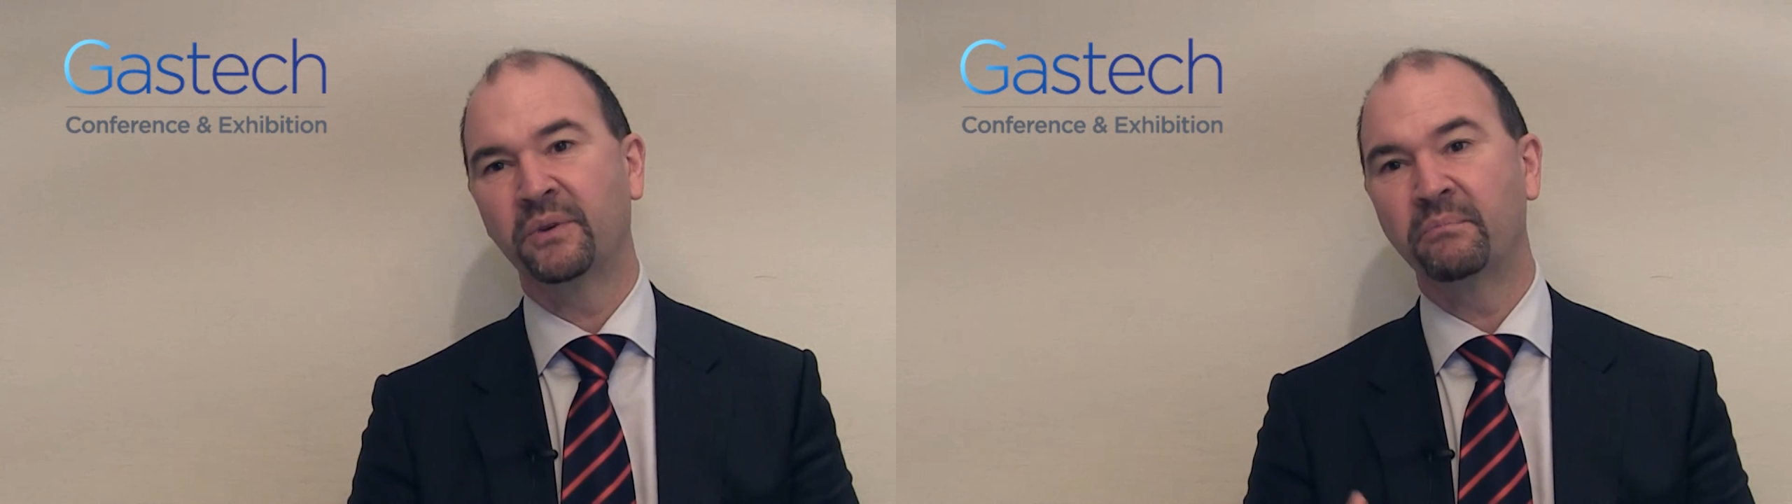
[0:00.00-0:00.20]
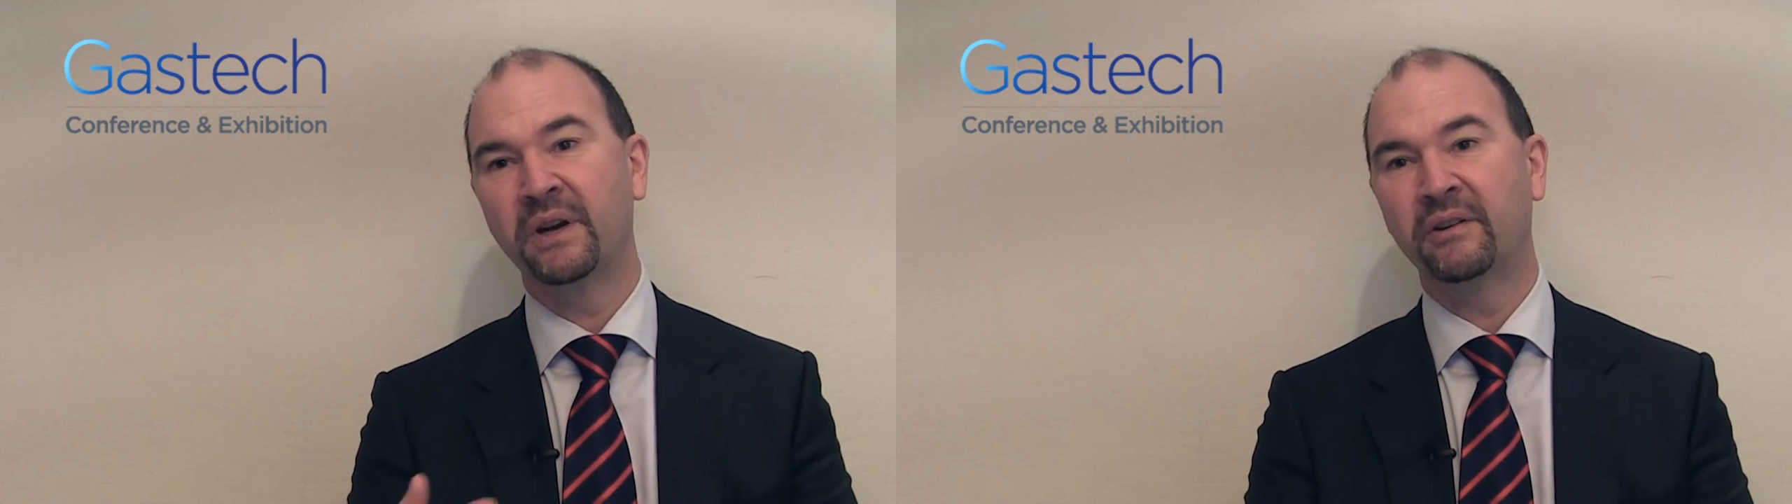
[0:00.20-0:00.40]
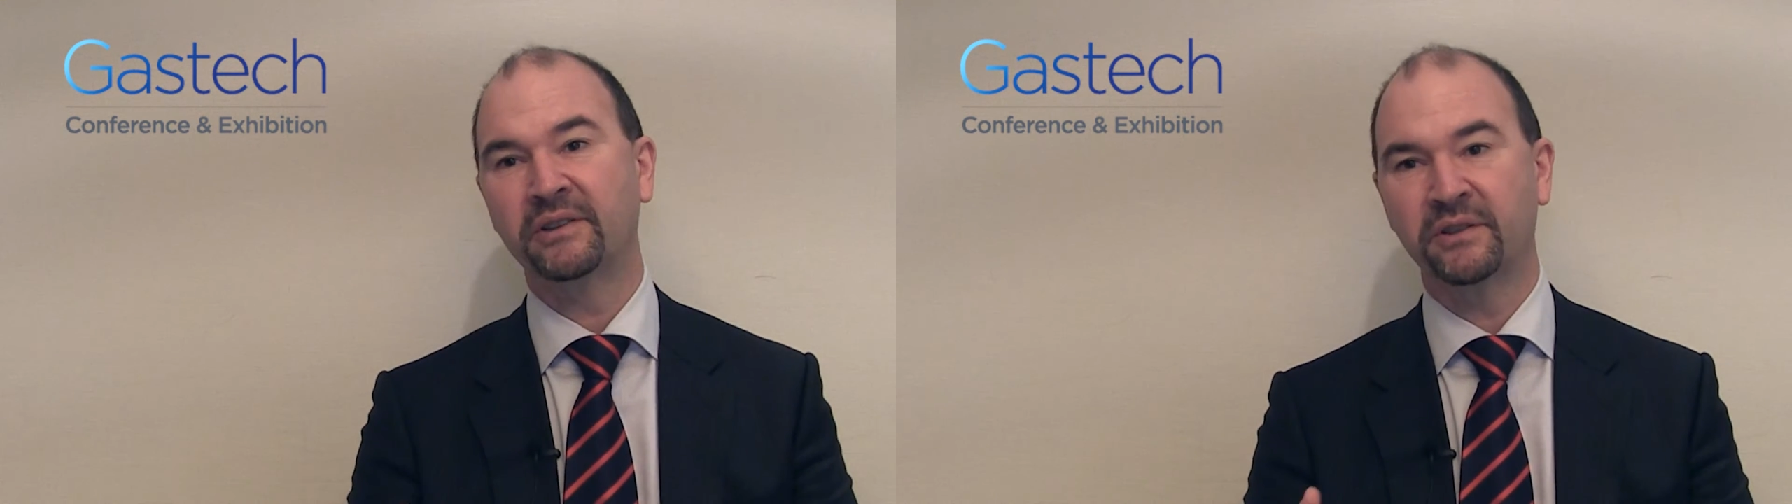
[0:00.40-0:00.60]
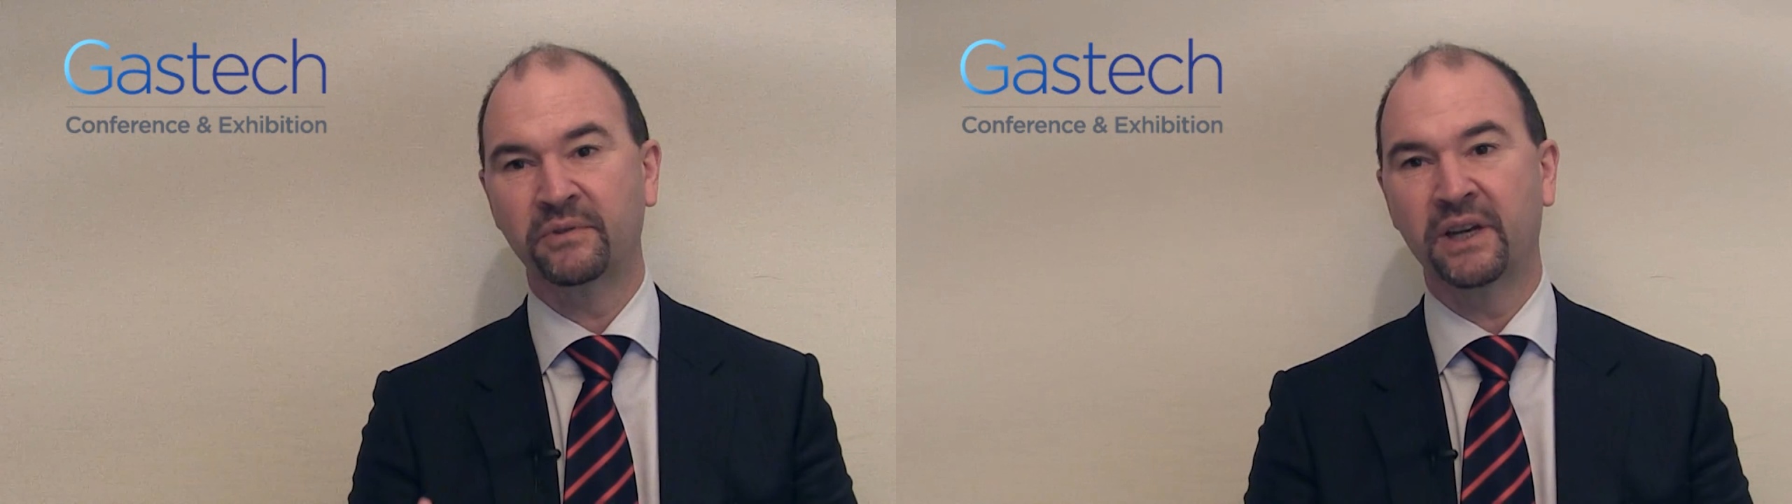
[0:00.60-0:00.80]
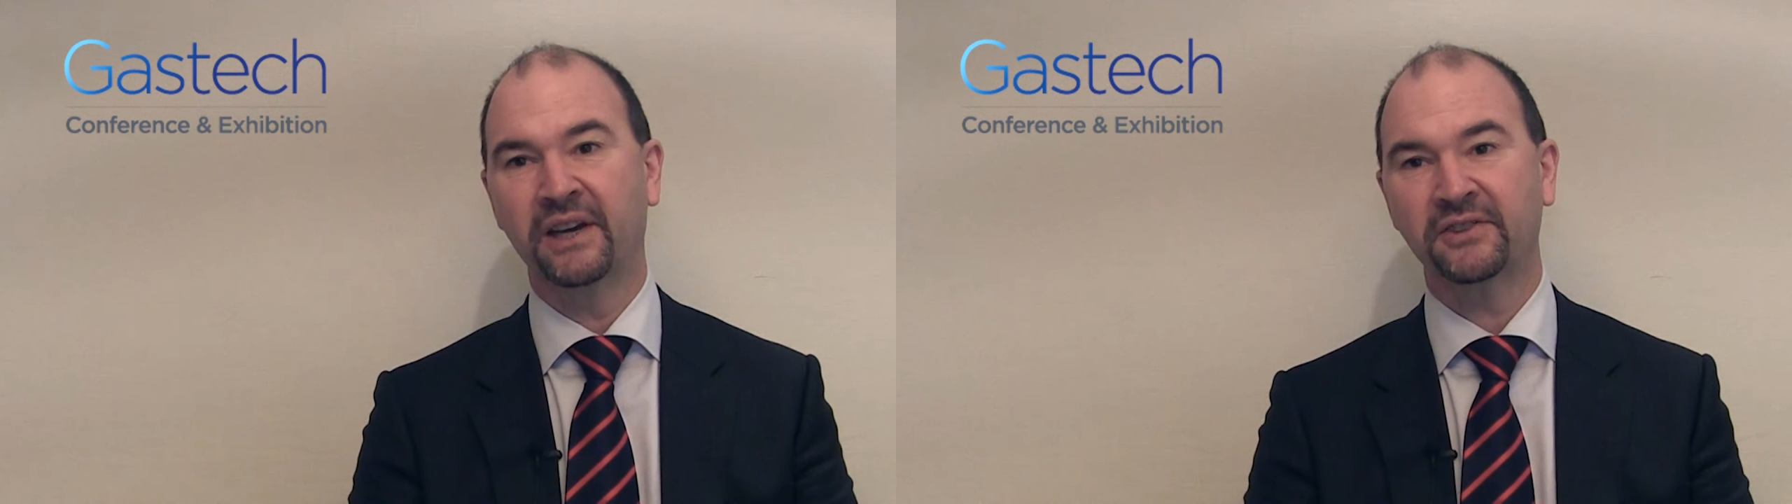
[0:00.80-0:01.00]
merits of
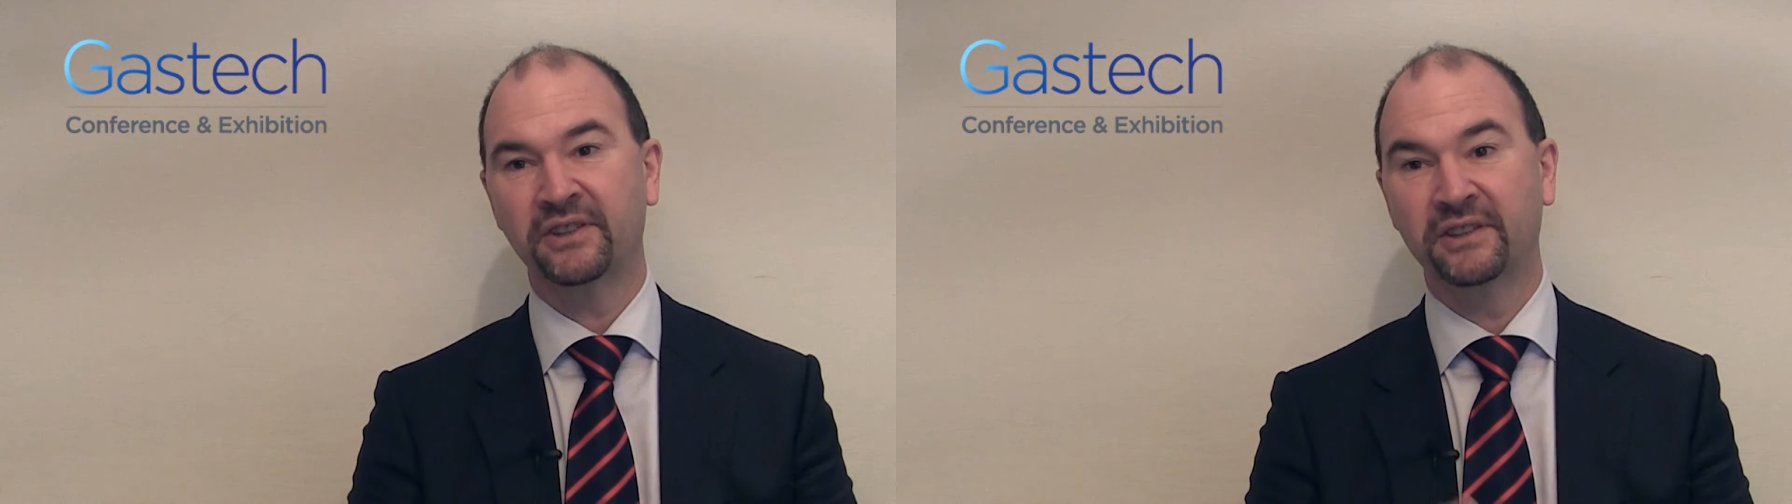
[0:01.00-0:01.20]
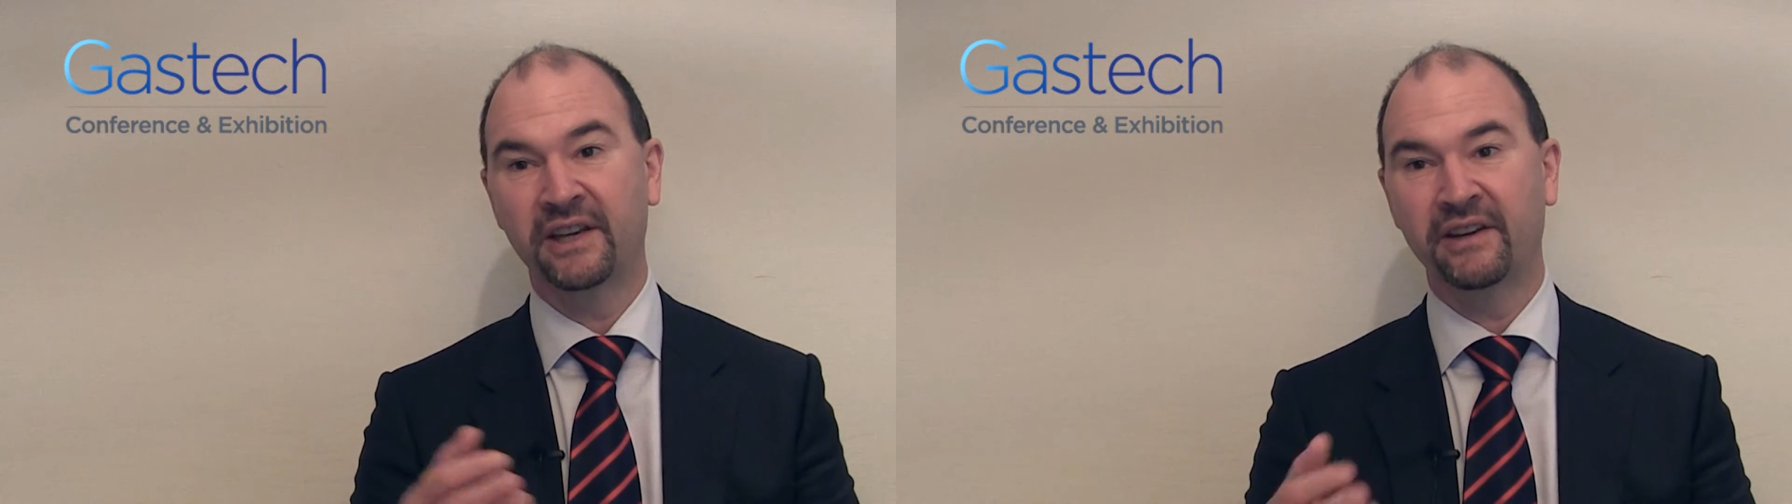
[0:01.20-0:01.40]
gas in their